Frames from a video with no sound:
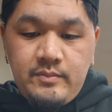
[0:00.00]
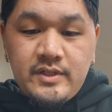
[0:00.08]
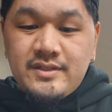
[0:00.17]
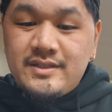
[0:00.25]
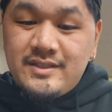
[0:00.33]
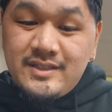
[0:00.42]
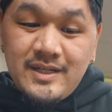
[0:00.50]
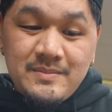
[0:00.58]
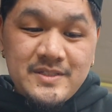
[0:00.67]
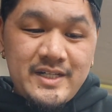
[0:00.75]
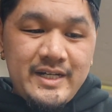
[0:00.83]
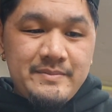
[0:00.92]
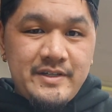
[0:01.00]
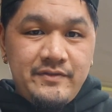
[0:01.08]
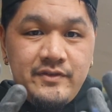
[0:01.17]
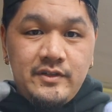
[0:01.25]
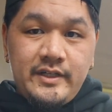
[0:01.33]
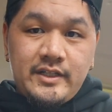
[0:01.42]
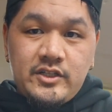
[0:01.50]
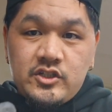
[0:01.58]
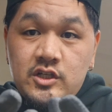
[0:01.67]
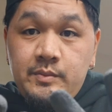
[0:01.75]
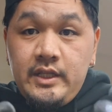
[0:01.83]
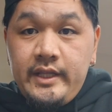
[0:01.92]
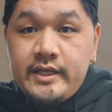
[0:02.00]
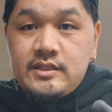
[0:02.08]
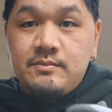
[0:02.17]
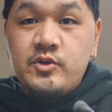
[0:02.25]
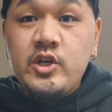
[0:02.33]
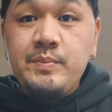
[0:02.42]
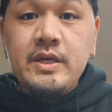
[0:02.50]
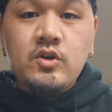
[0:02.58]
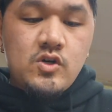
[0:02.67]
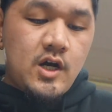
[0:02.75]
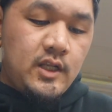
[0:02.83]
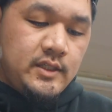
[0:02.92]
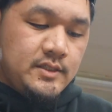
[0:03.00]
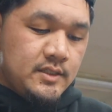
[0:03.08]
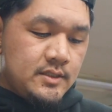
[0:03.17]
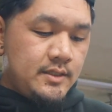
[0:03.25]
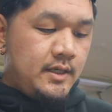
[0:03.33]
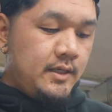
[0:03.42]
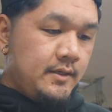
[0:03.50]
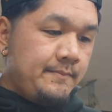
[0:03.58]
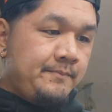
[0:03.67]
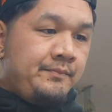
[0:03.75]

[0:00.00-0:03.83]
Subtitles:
But sometimes I feel like there's gonna be like some creepy crawlies inside.